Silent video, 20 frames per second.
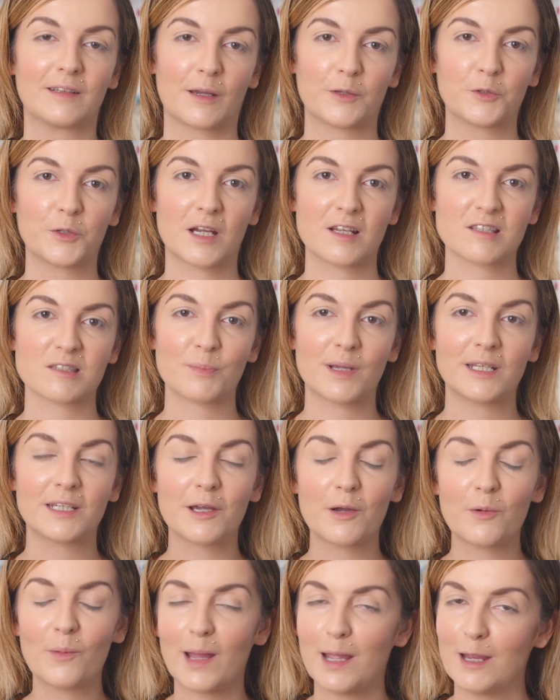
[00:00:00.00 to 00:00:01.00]
Now, you guys may
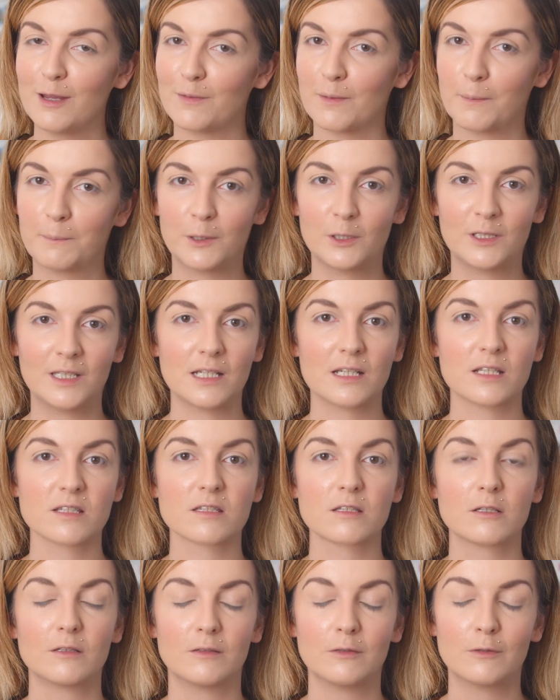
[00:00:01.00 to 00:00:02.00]
know Athr Beauty
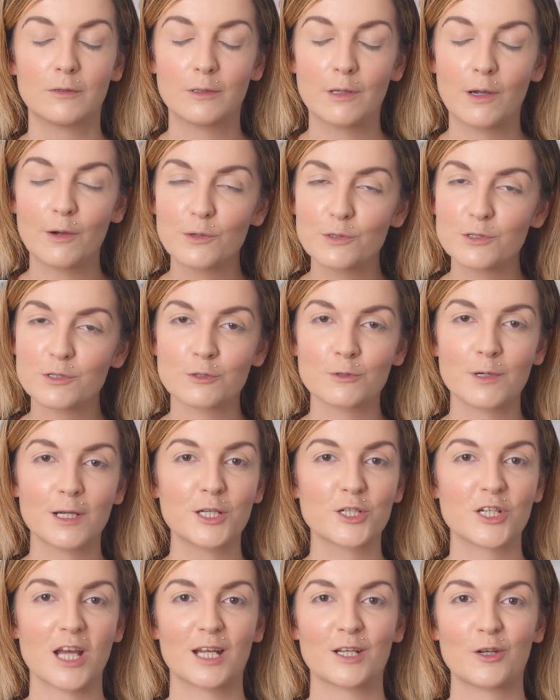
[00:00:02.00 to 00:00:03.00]
is no
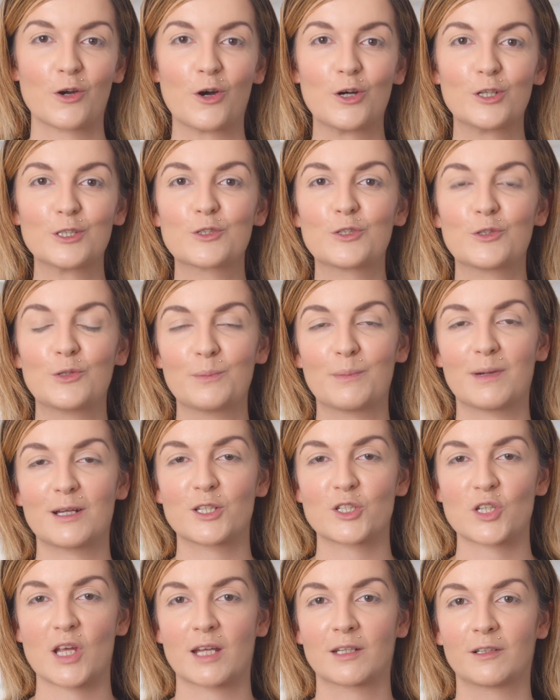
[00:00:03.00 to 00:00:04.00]
stranger at all to my
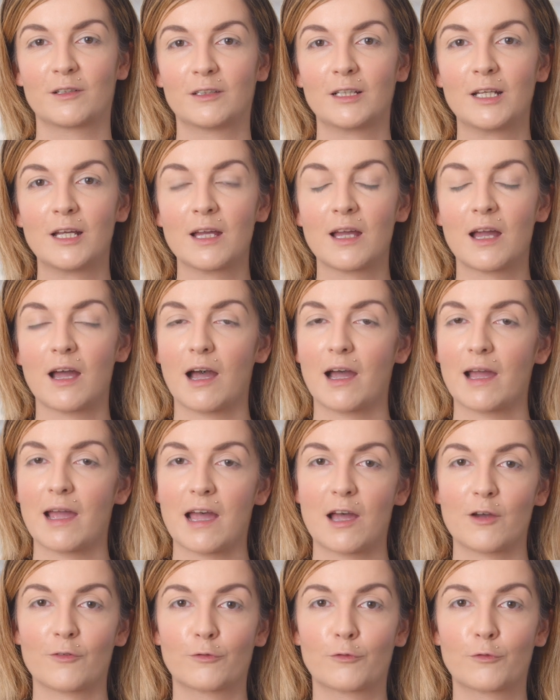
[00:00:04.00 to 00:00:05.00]
channel. I
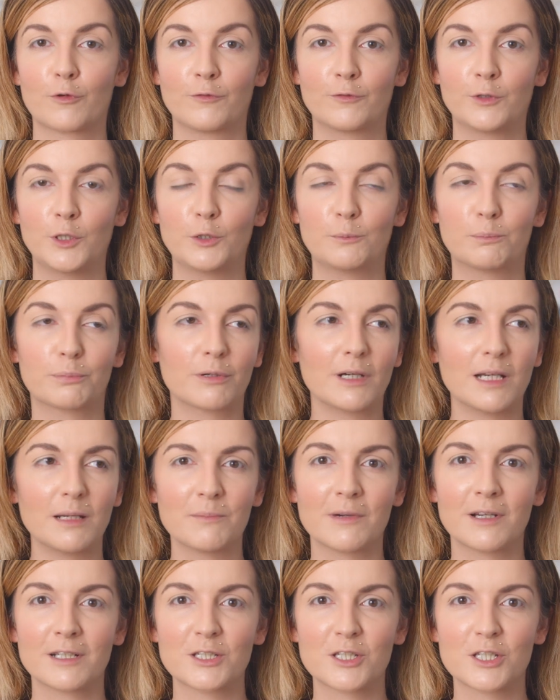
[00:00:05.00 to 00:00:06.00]
have reviewed pretty
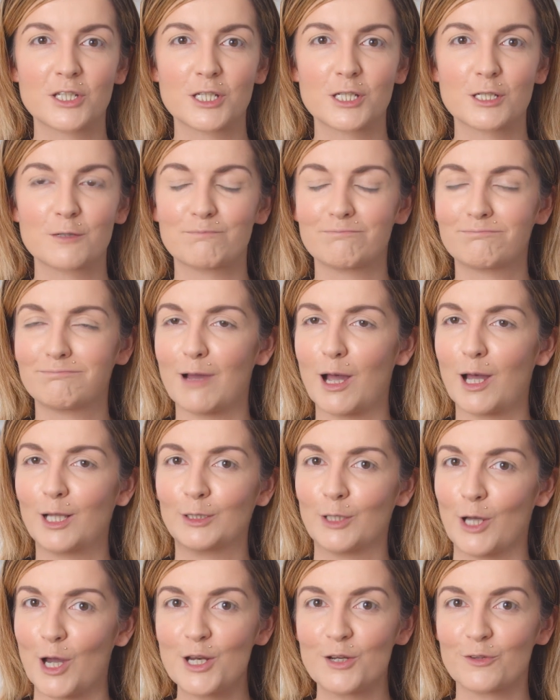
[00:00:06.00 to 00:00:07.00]
much a
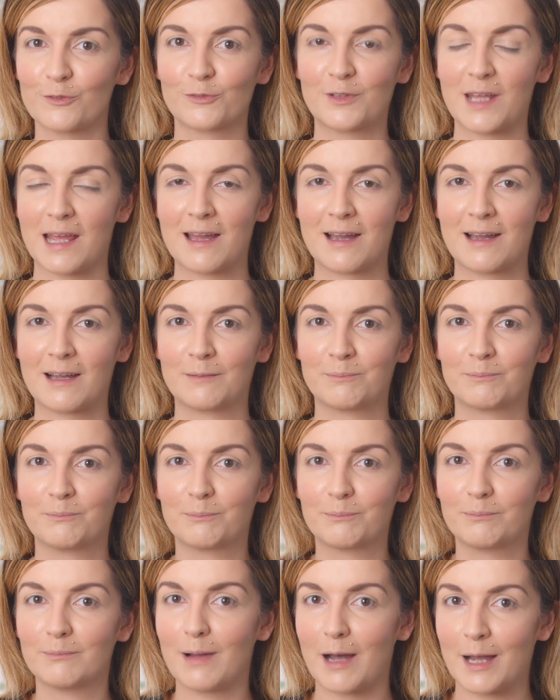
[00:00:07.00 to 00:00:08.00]
lot of their
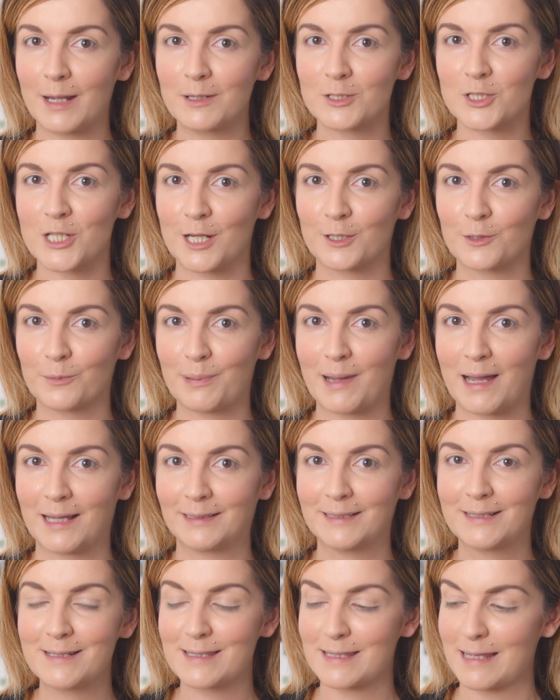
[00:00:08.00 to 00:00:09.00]
eyeshadow
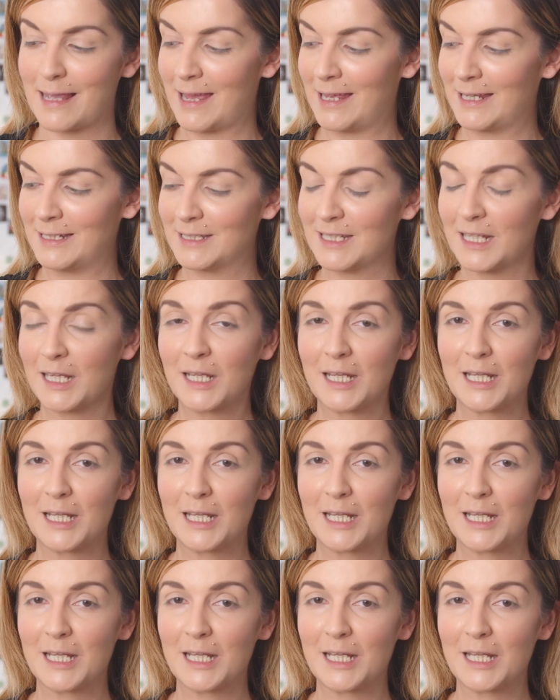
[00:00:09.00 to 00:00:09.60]
palettes, and